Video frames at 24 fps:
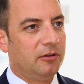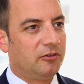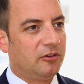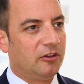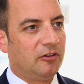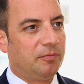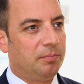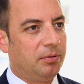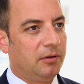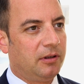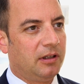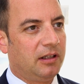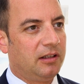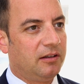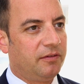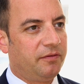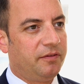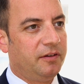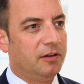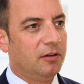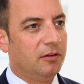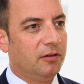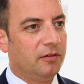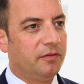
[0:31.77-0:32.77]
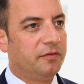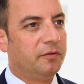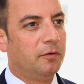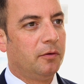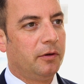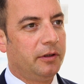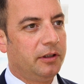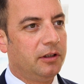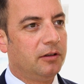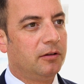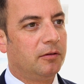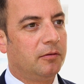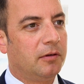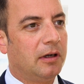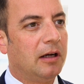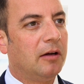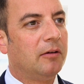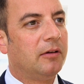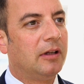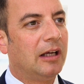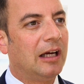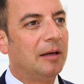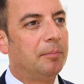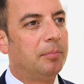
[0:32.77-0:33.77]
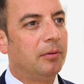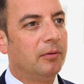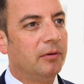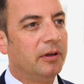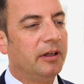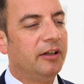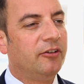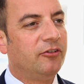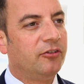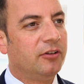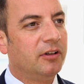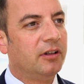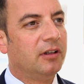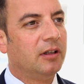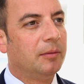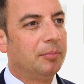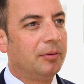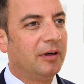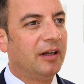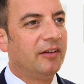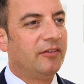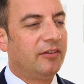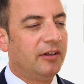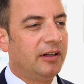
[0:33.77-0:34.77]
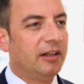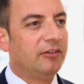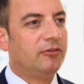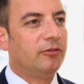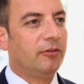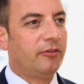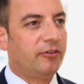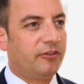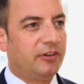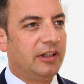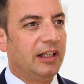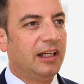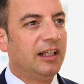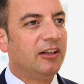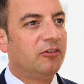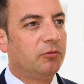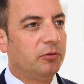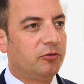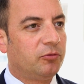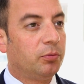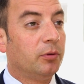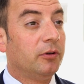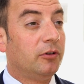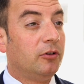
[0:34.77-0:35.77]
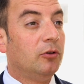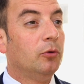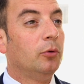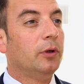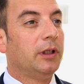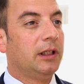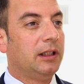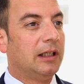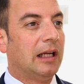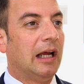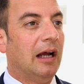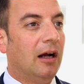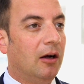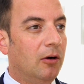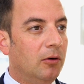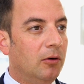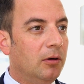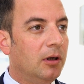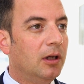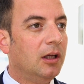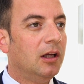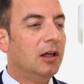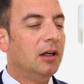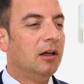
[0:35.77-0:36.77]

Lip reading: which is put on the field a four-year ground operation in the presidential states, which we're doing now.